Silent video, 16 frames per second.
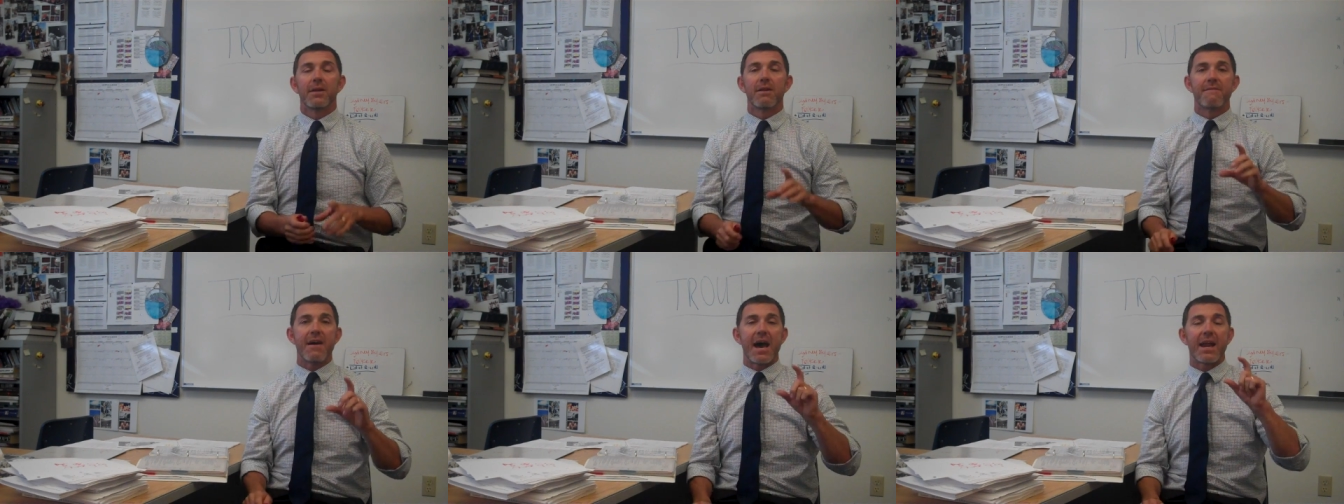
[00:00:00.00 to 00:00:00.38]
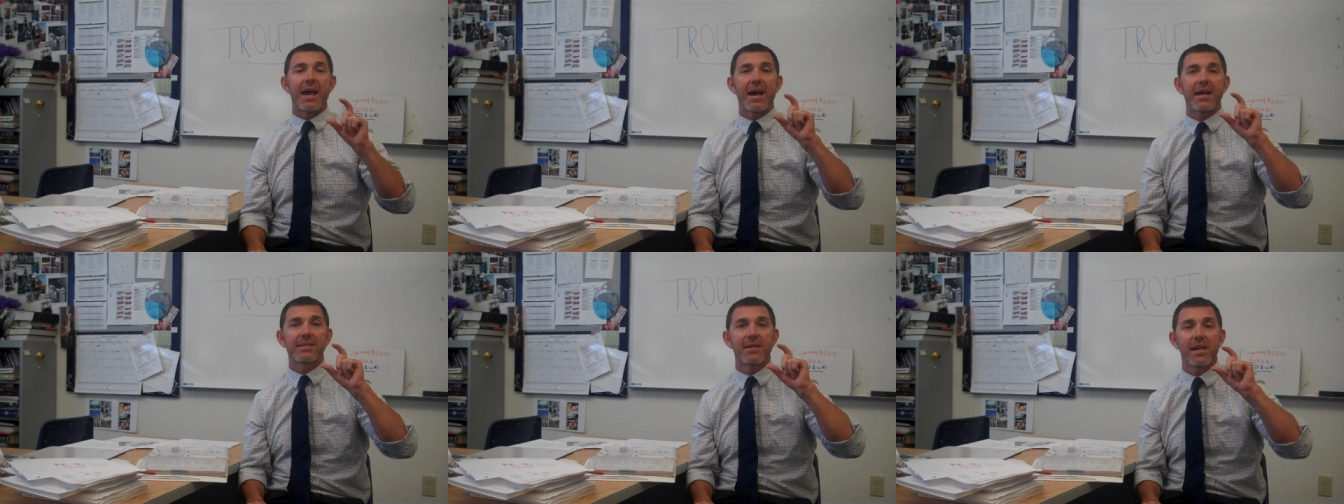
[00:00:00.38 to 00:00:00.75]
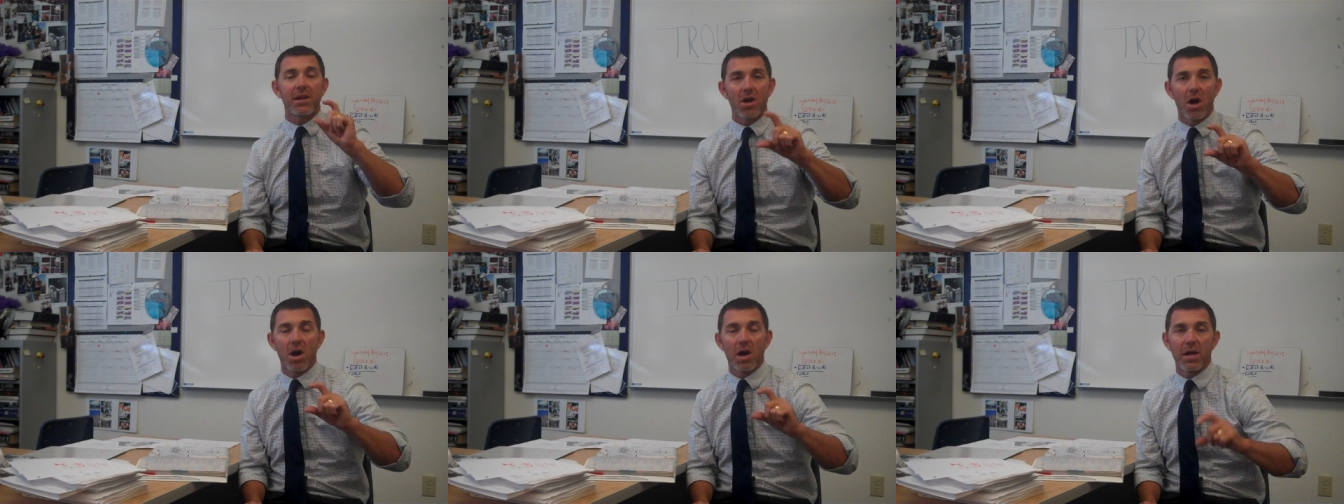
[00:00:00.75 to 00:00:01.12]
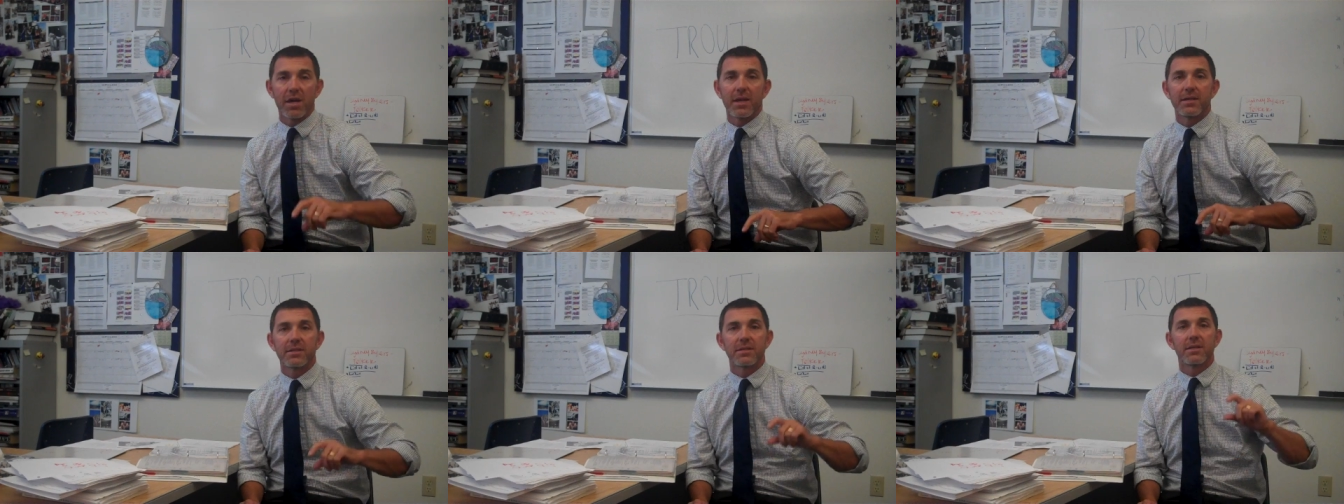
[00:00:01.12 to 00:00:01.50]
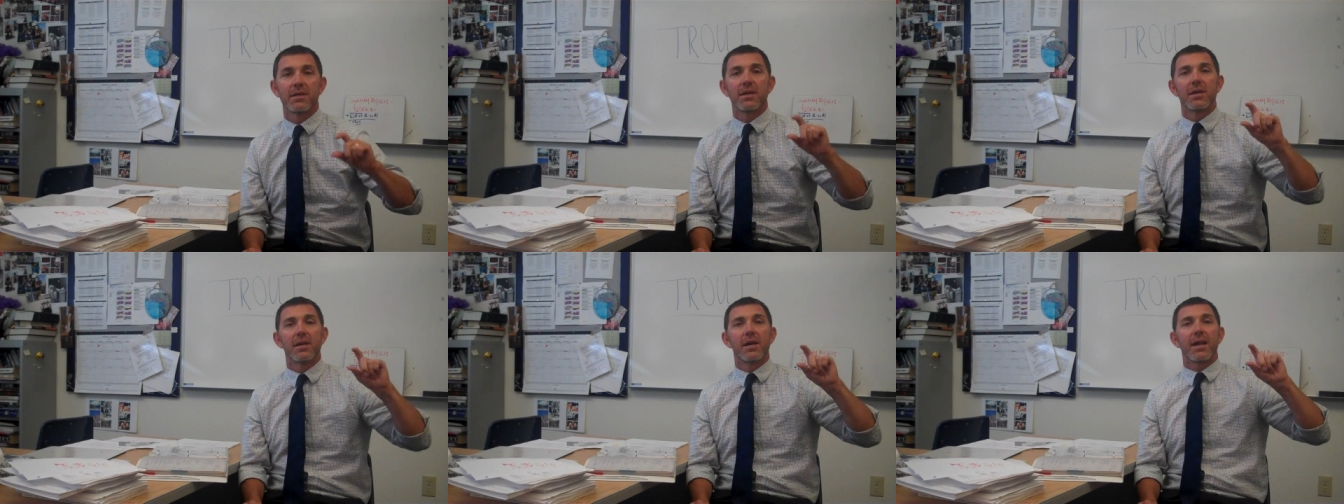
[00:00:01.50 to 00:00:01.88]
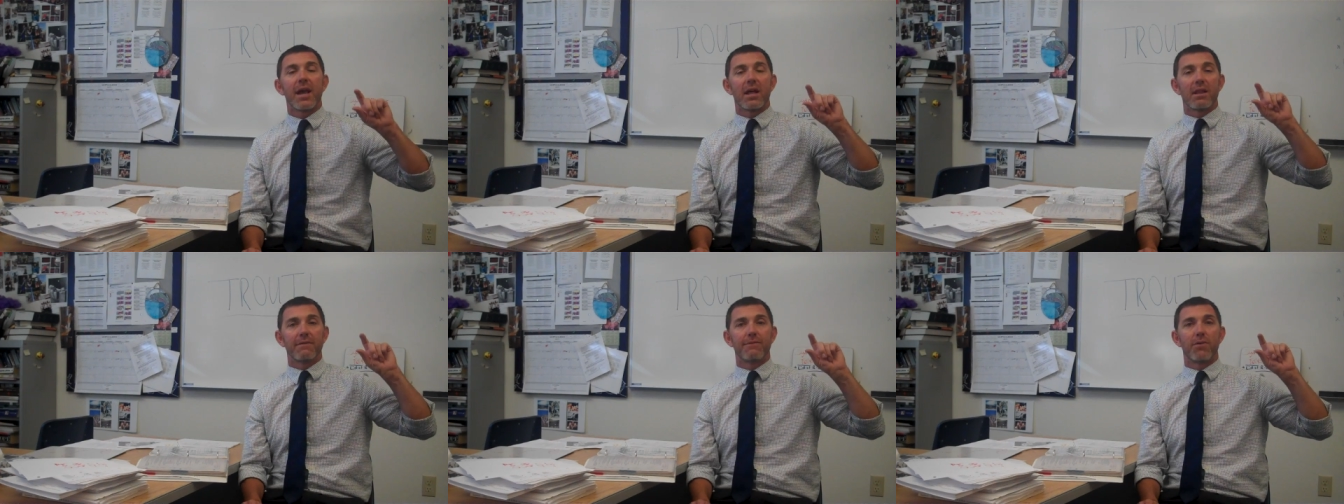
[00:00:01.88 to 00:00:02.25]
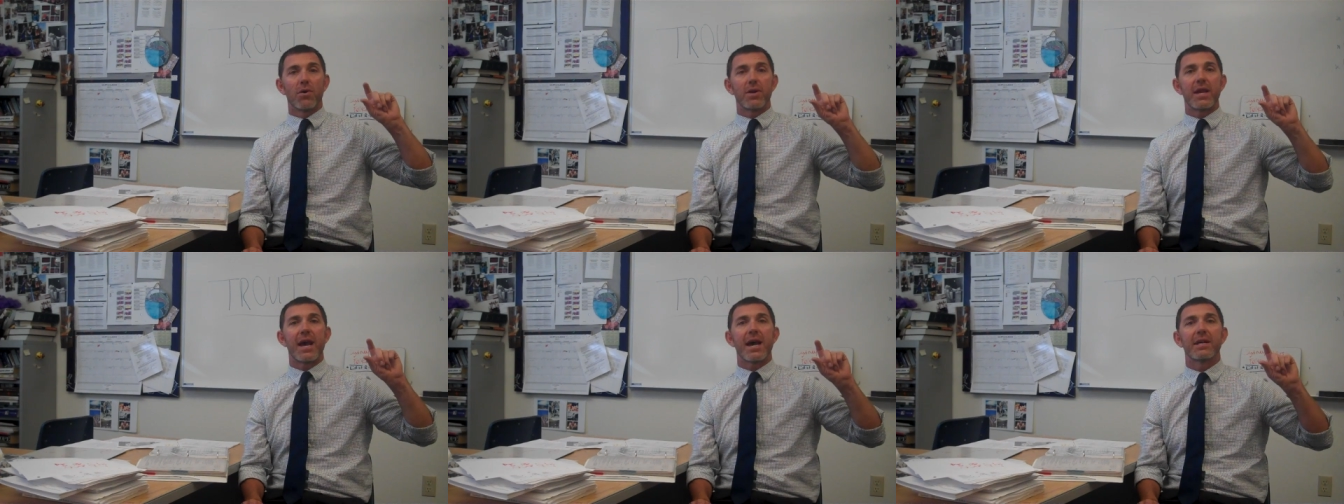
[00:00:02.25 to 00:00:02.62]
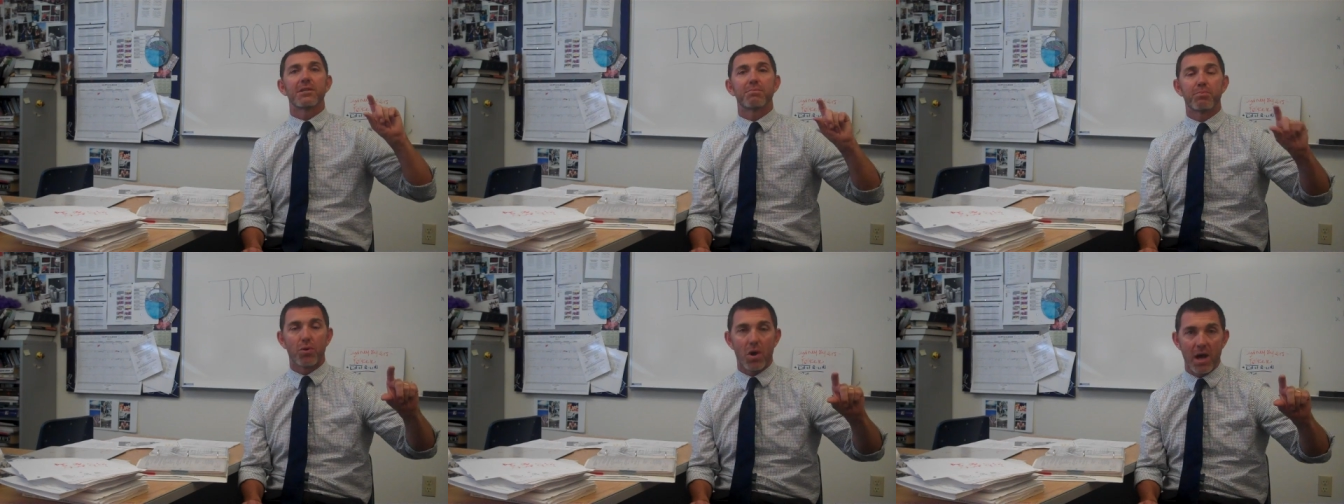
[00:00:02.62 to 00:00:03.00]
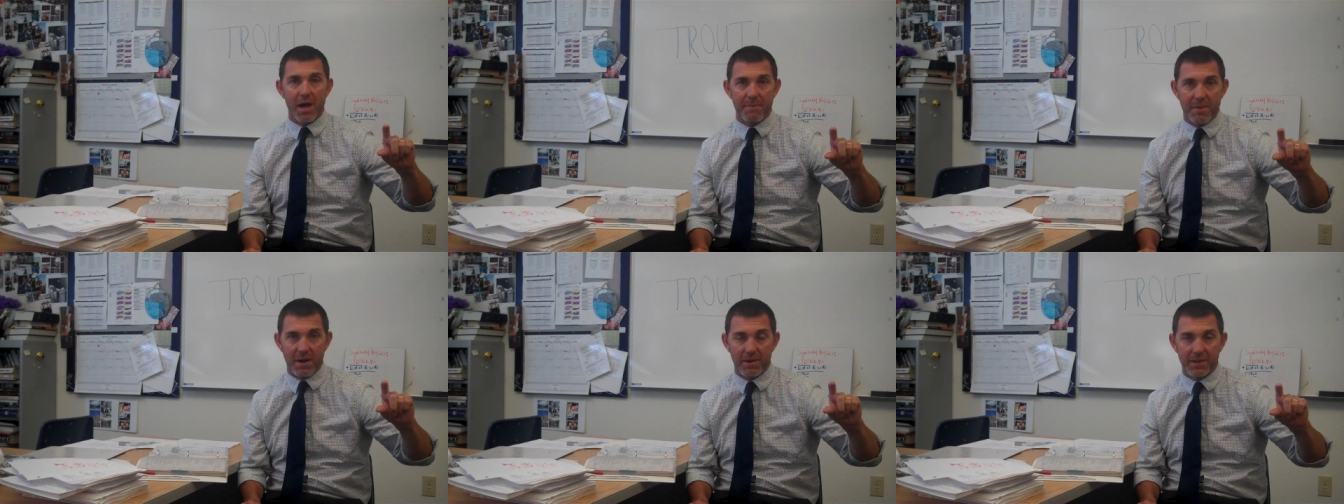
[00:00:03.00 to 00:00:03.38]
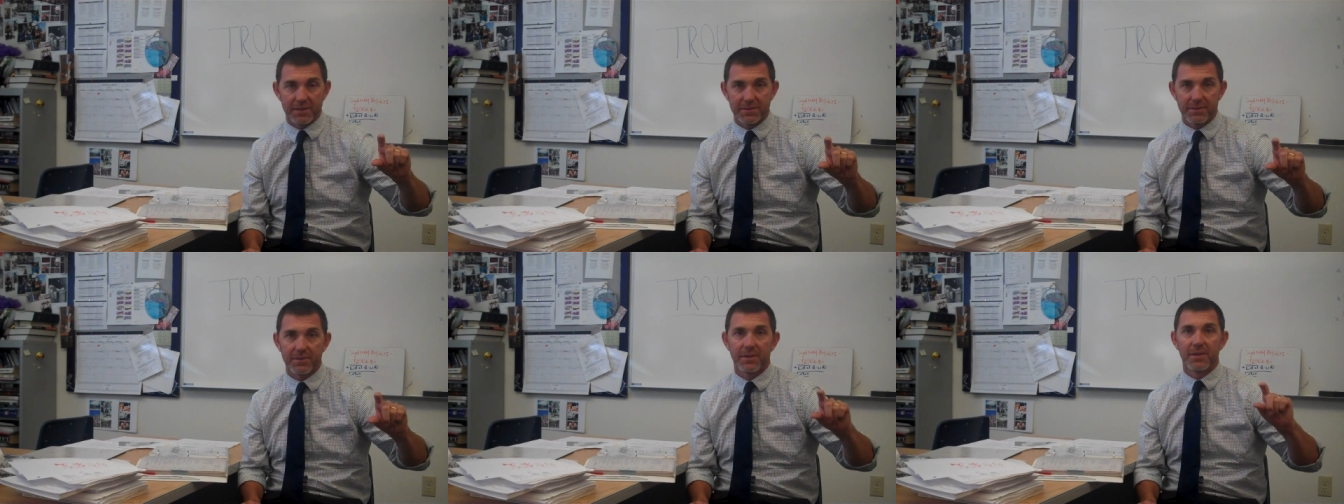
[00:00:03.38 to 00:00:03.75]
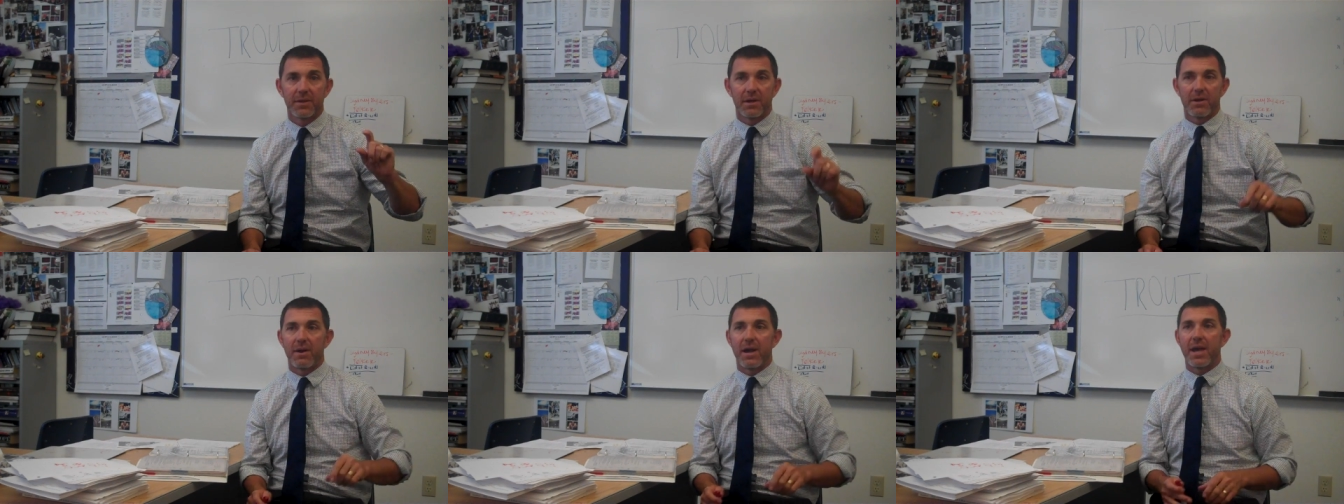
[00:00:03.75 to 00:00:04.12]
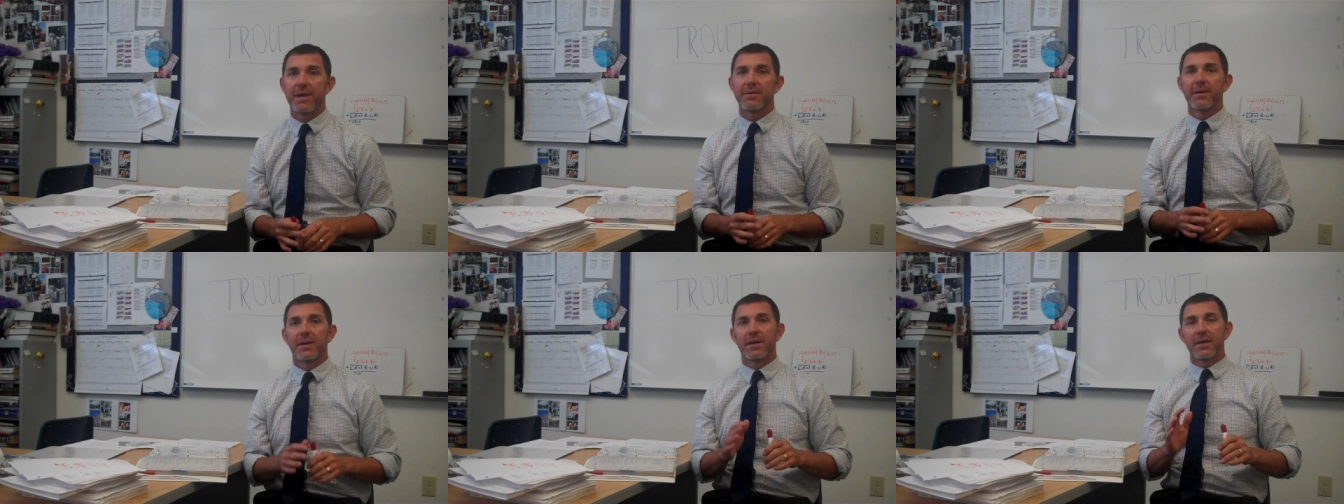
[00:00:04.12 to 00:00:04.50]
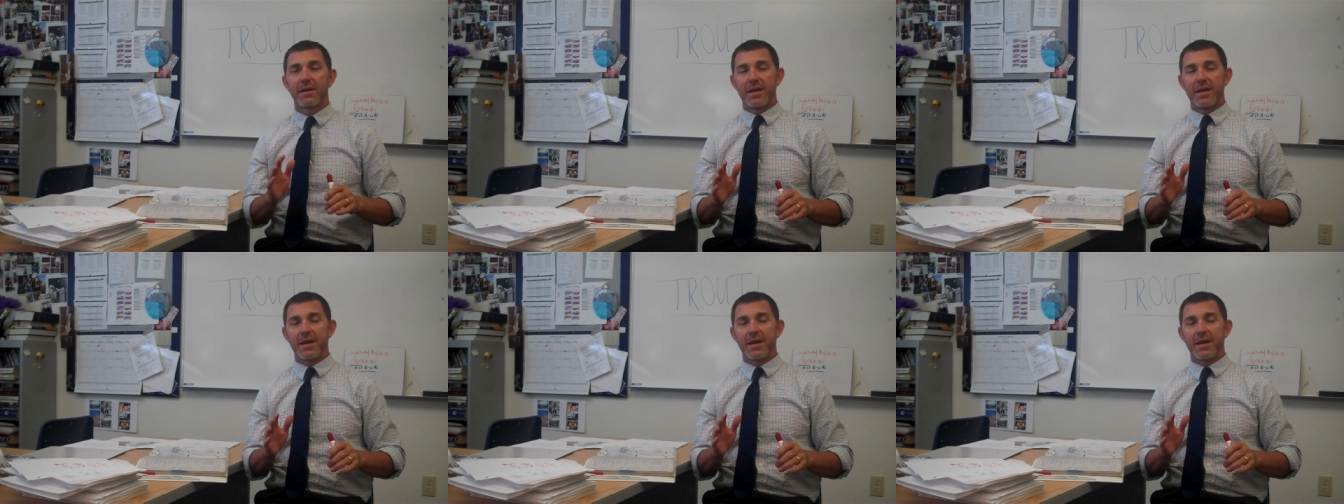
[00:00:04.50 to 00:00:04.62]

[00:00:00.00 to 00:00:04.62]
Nevada has a caucus, California has primaries, all right?